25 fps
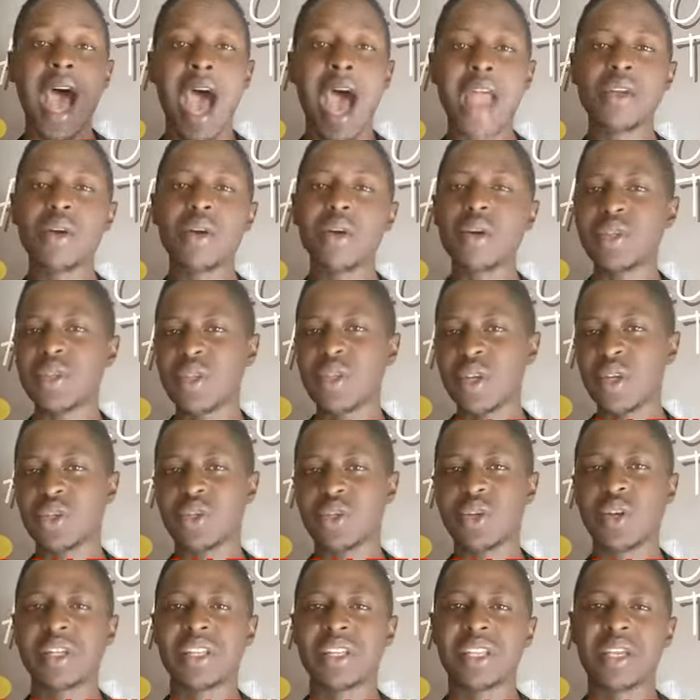and also
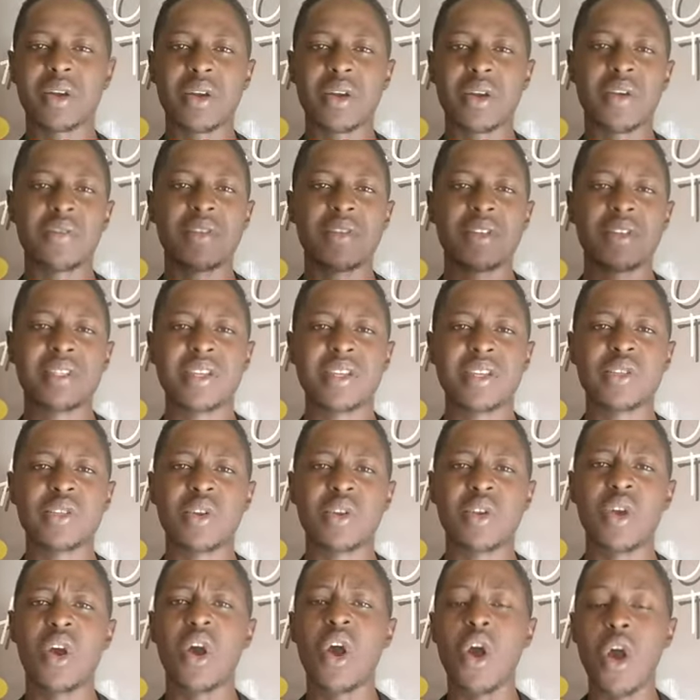join the
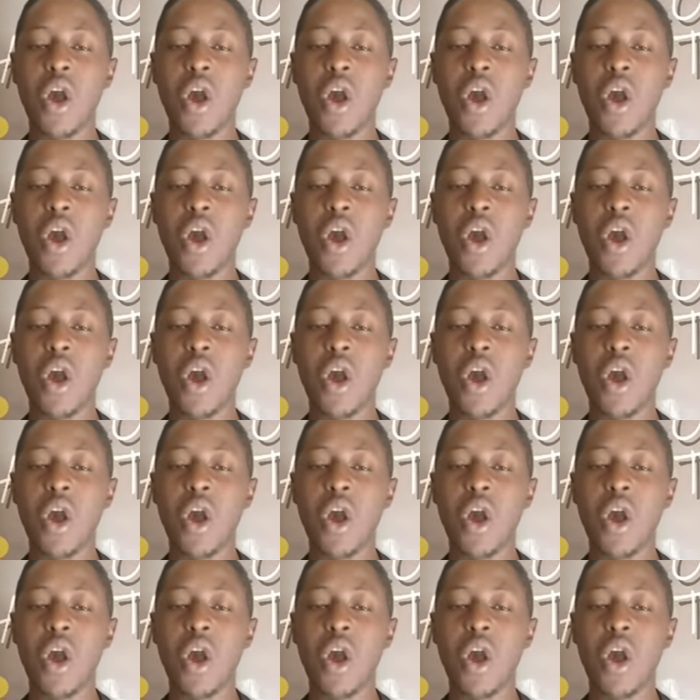conversation.